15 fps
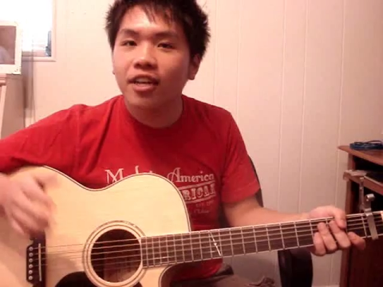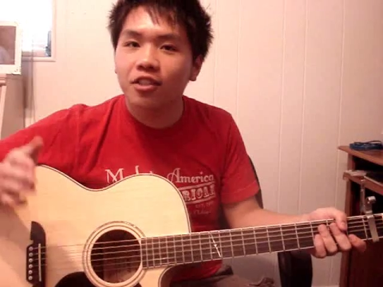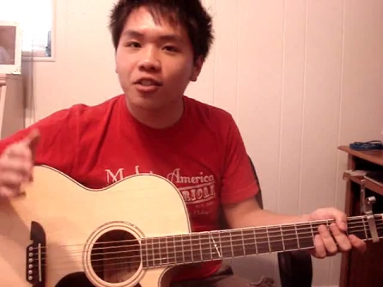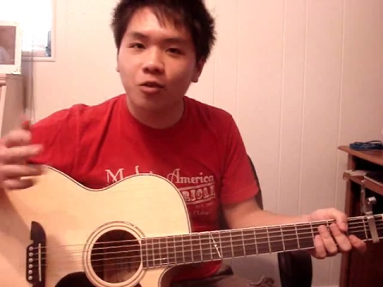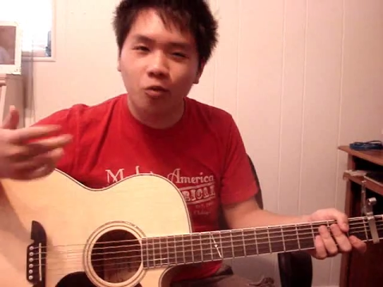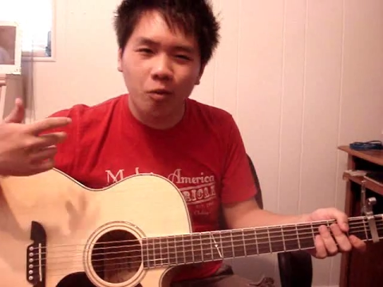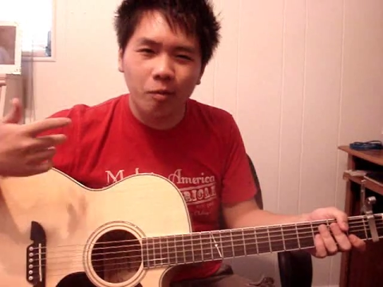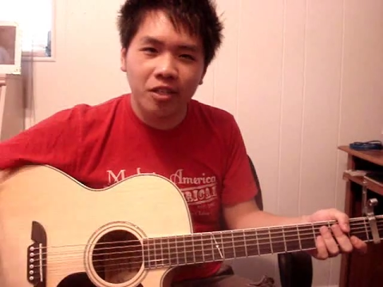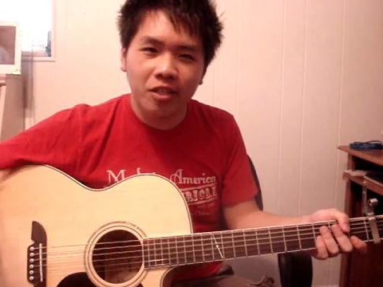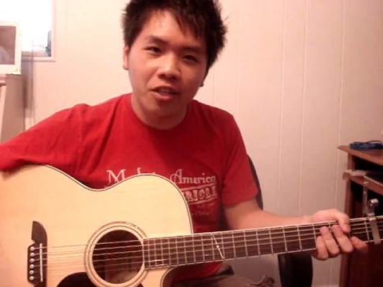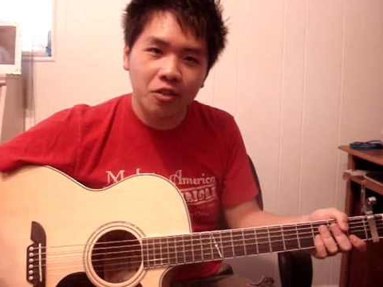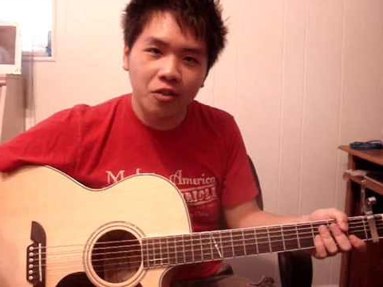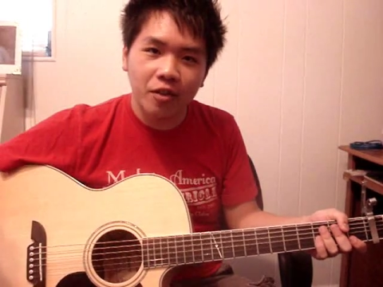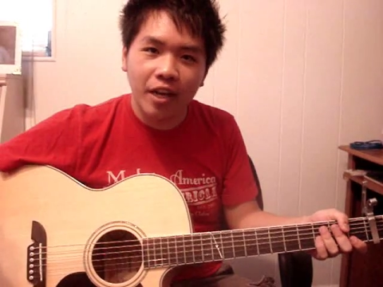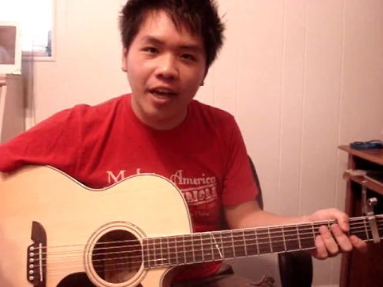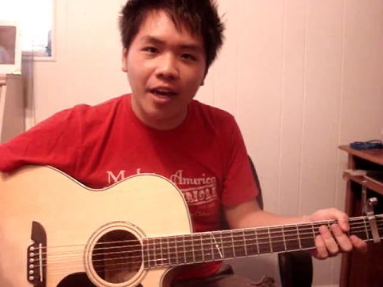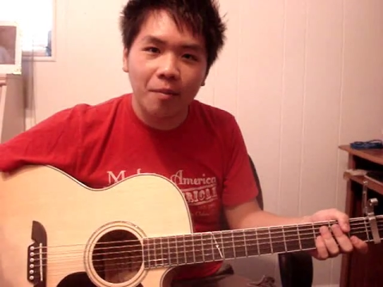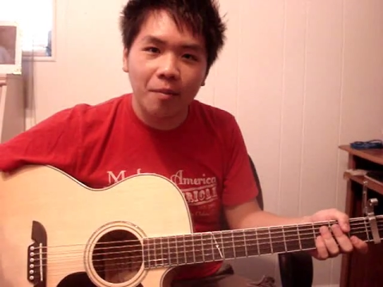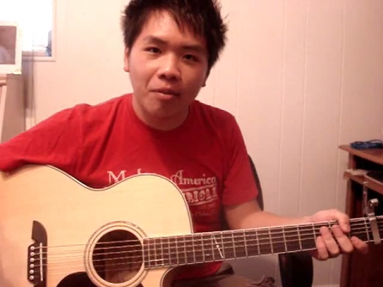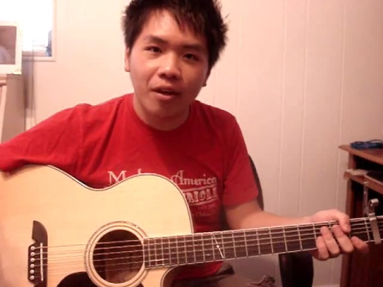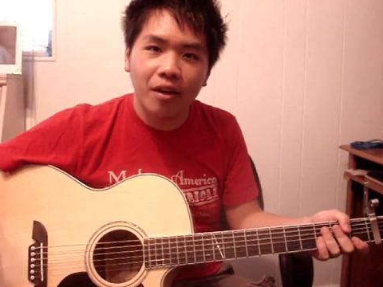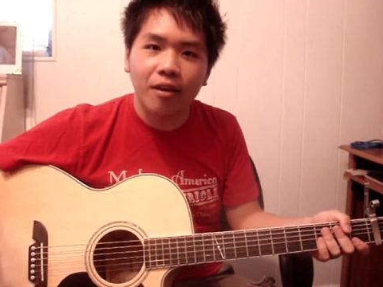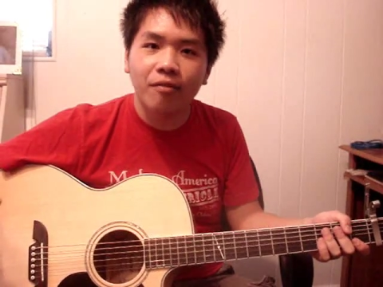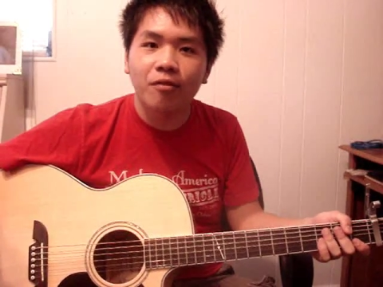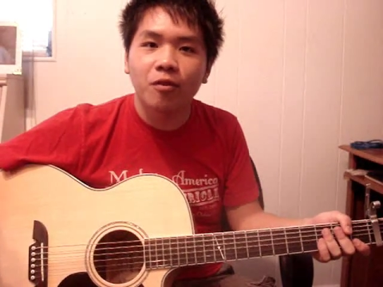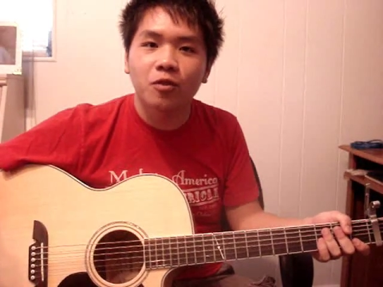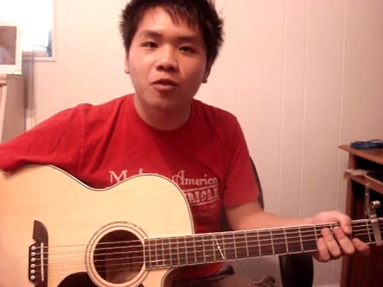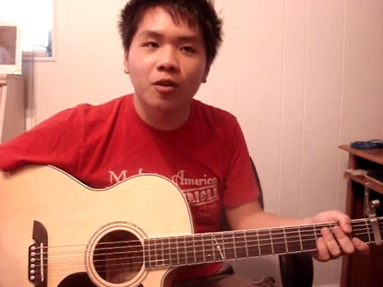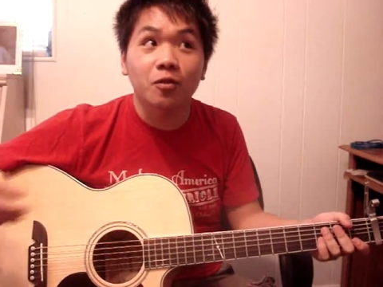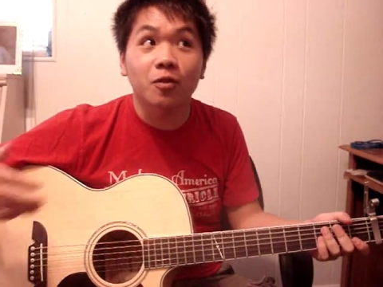session, we'll be teaching you how to play a
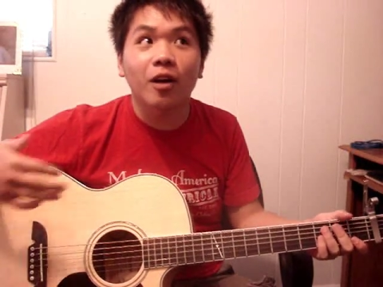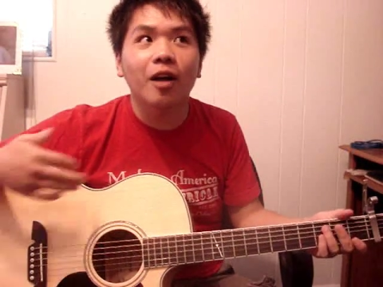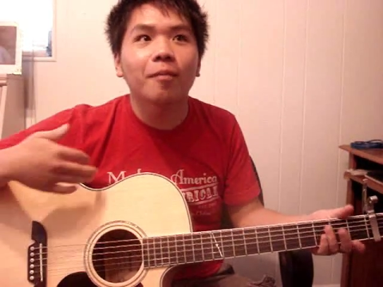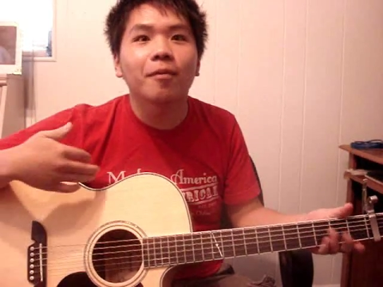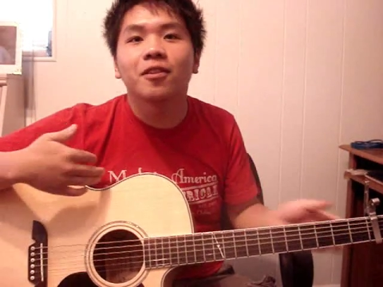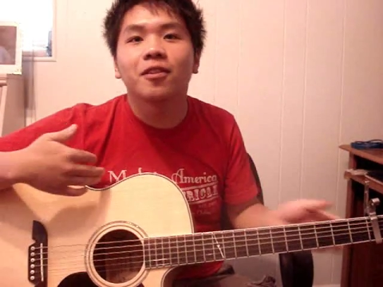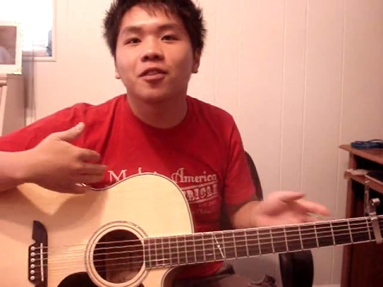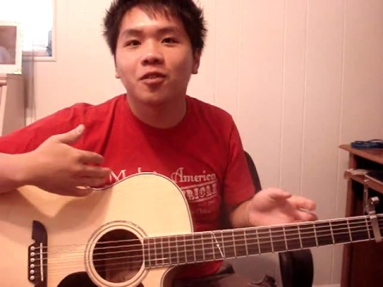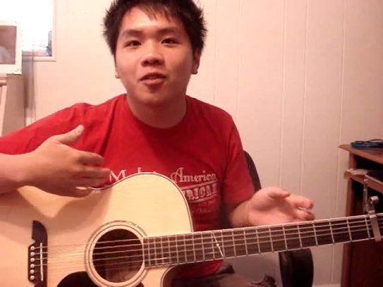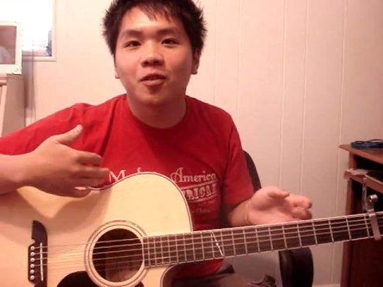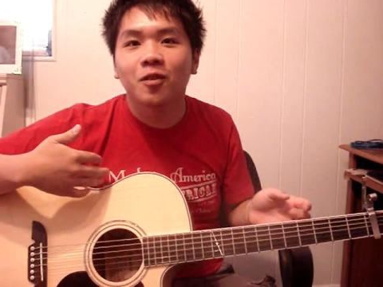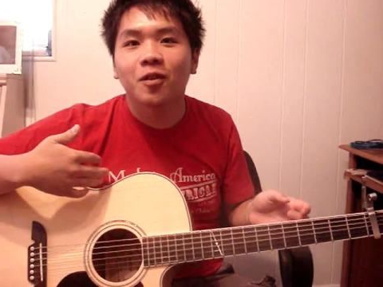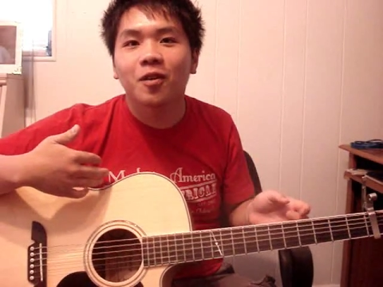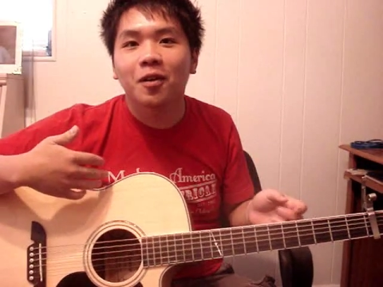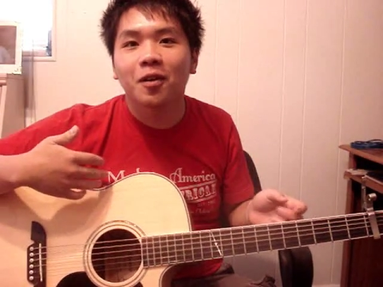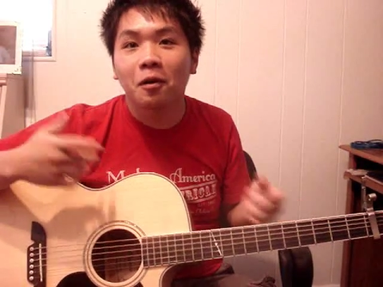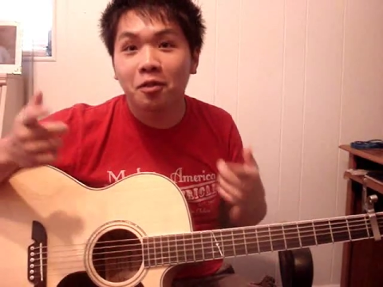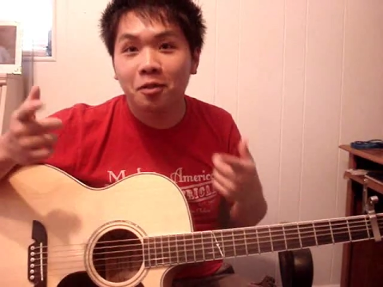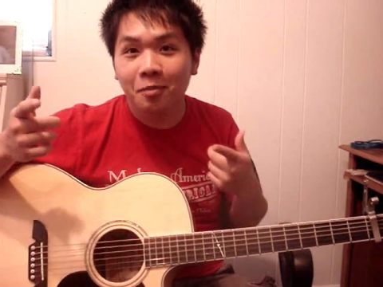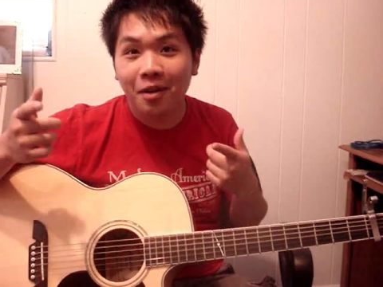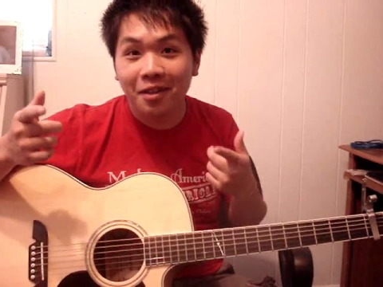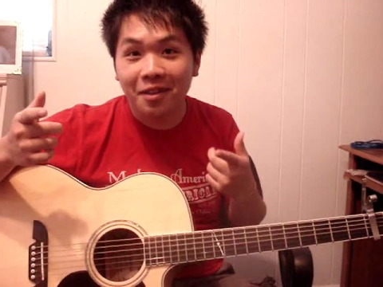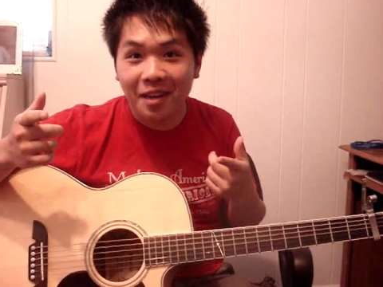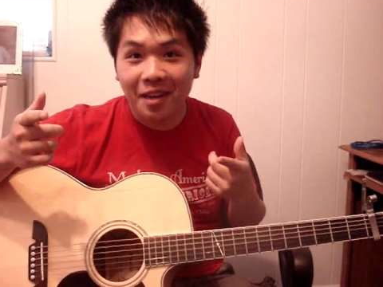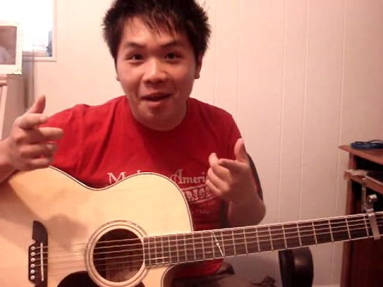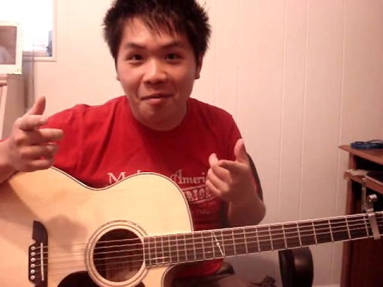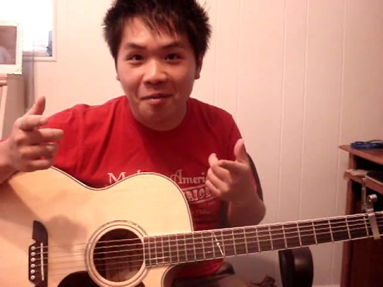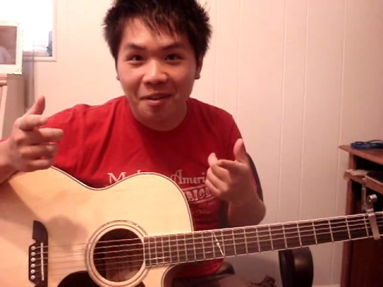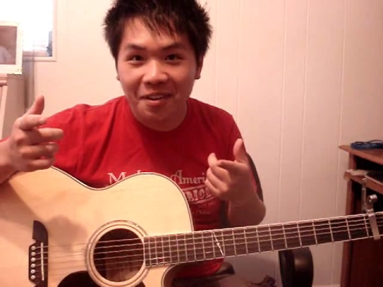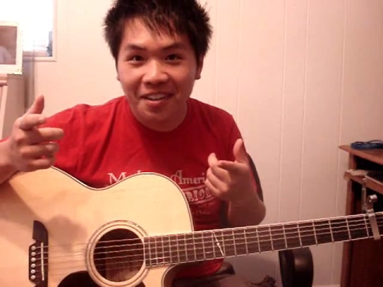few songs, or I'll be teaching you. Kong's behind the
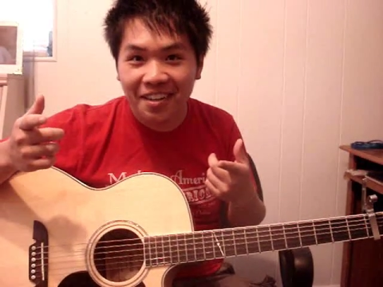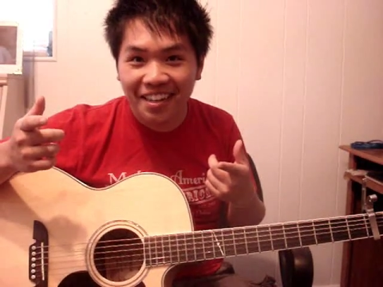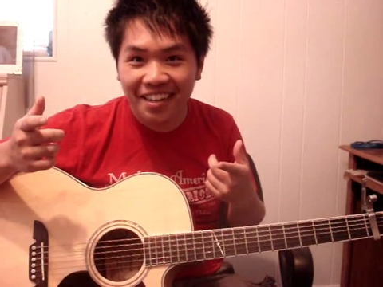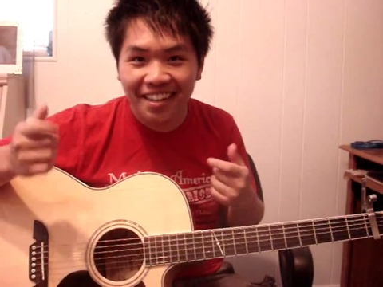camera.